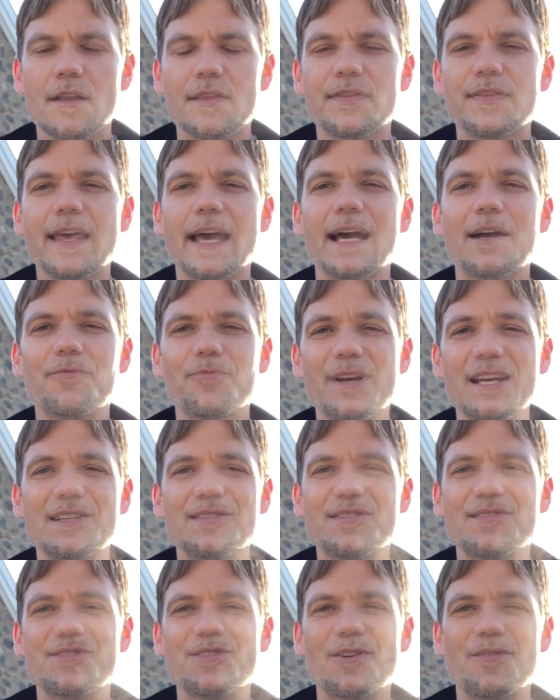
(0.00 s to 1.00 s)
That
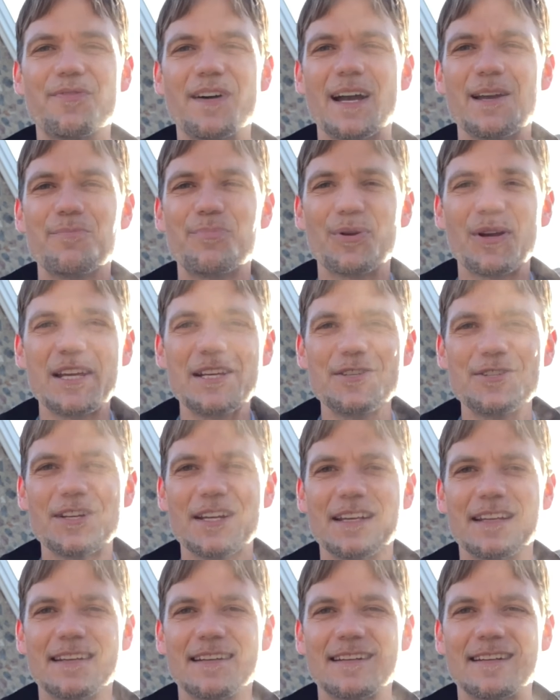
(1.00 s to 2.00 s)
raises your
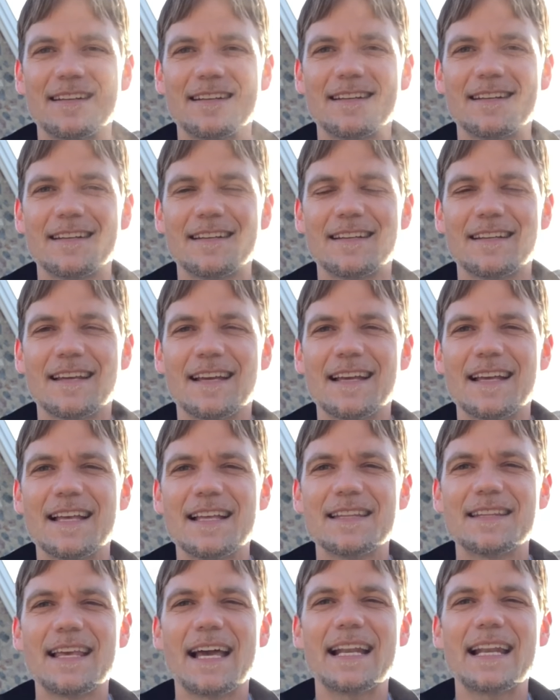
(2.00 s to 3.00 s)
vibration.
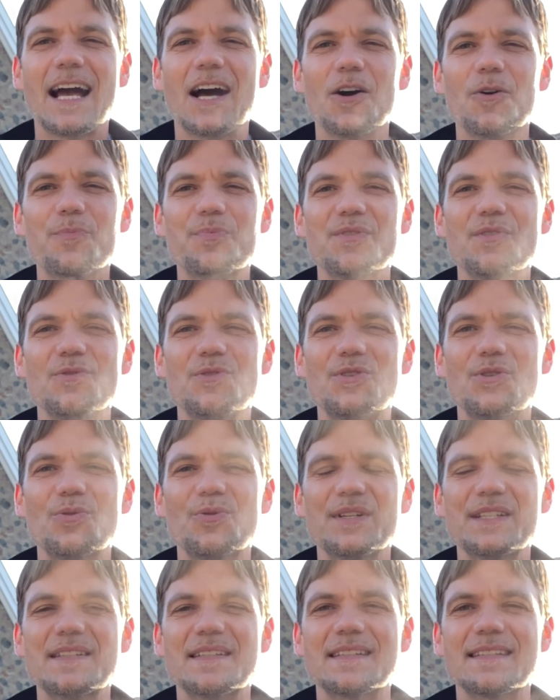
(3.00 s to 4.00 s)
That helps you
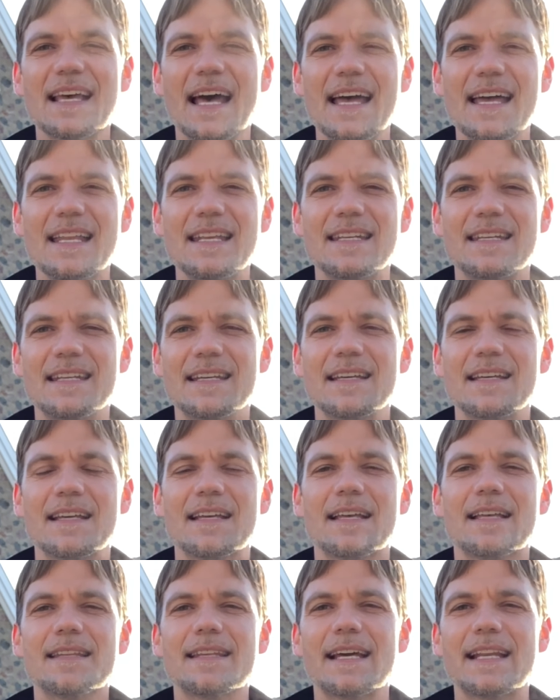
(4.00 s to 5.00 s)
to ascend.
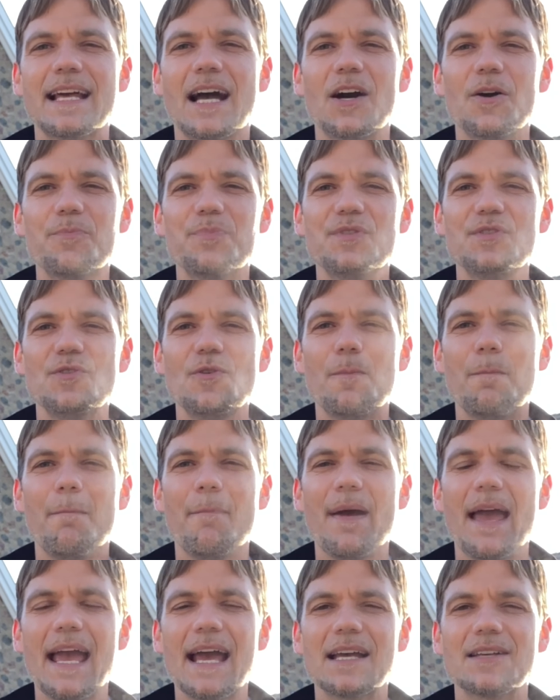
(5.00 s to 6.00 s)
That helps you
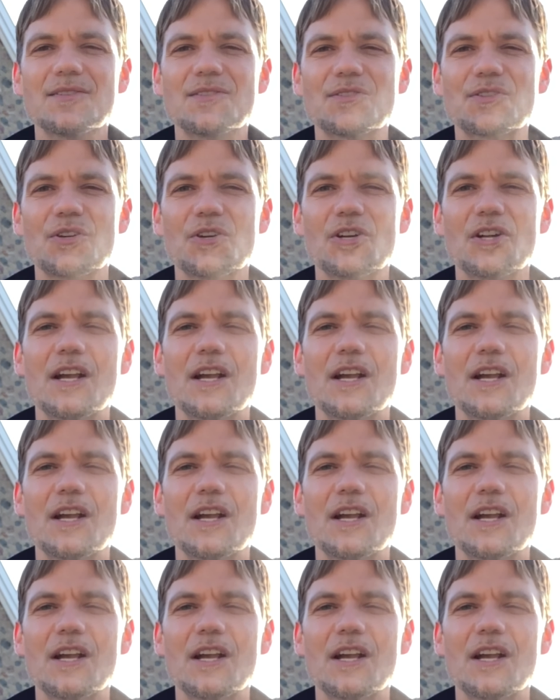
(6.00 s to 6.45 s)
master